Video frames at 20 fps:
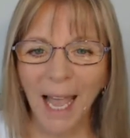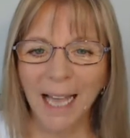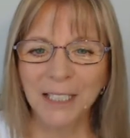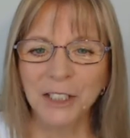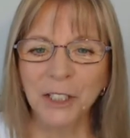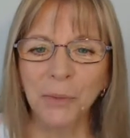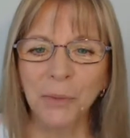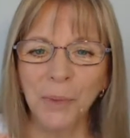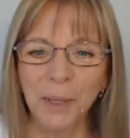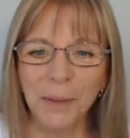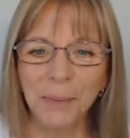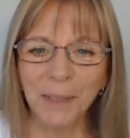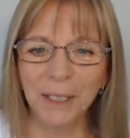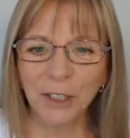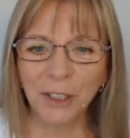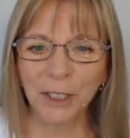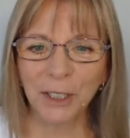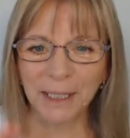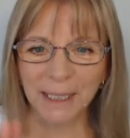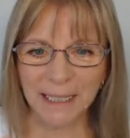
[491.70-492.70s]
So we
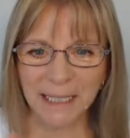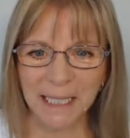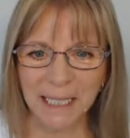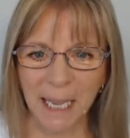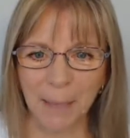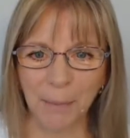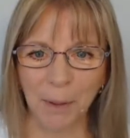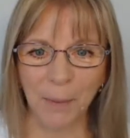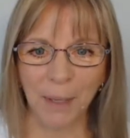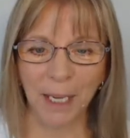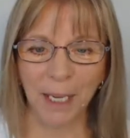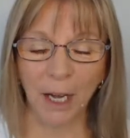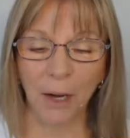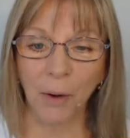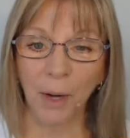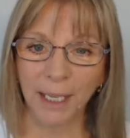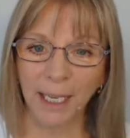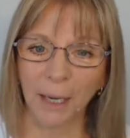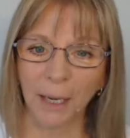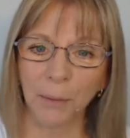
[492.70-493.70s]
look at the stem and we go,
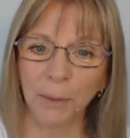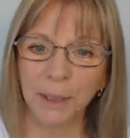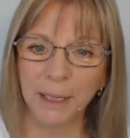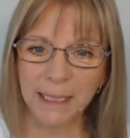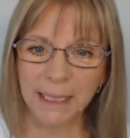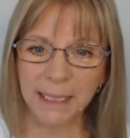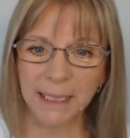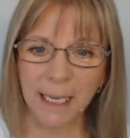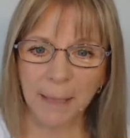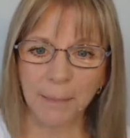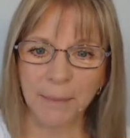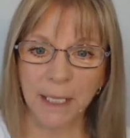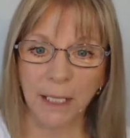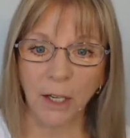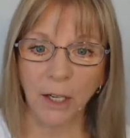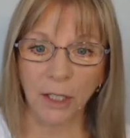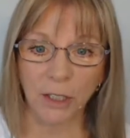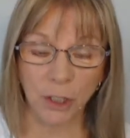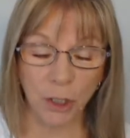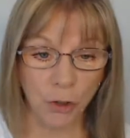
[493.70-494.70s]
okay, well, this stem's a
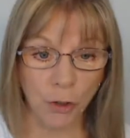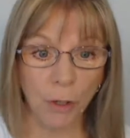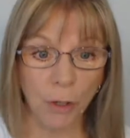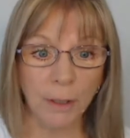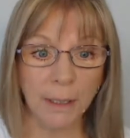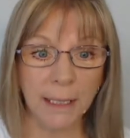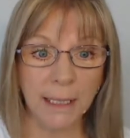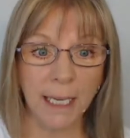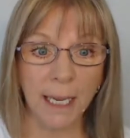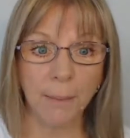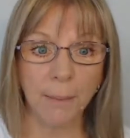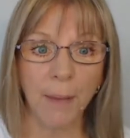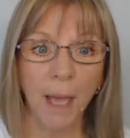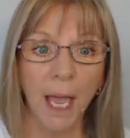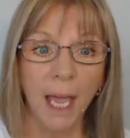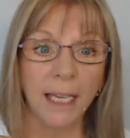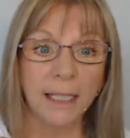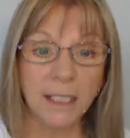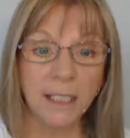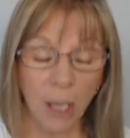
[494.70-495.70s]
nice strong stem.
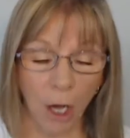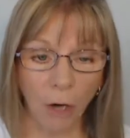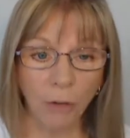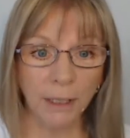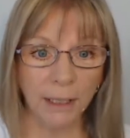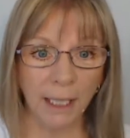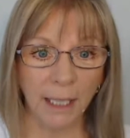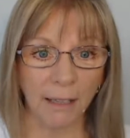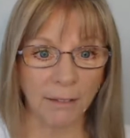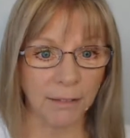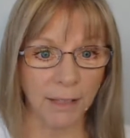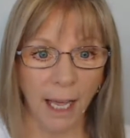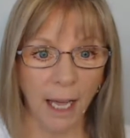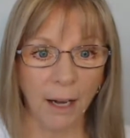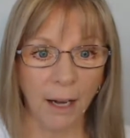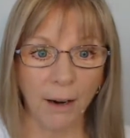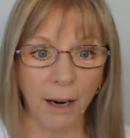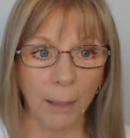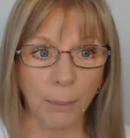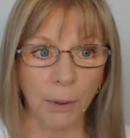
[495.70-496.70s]
It's holding that
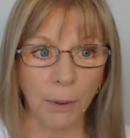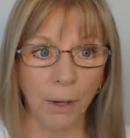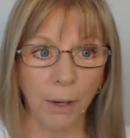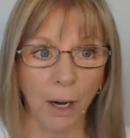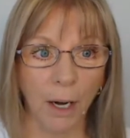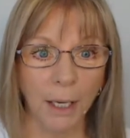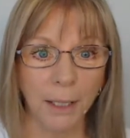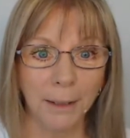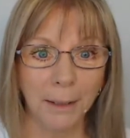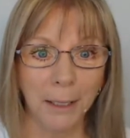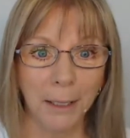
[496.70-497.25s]
flower up, all right.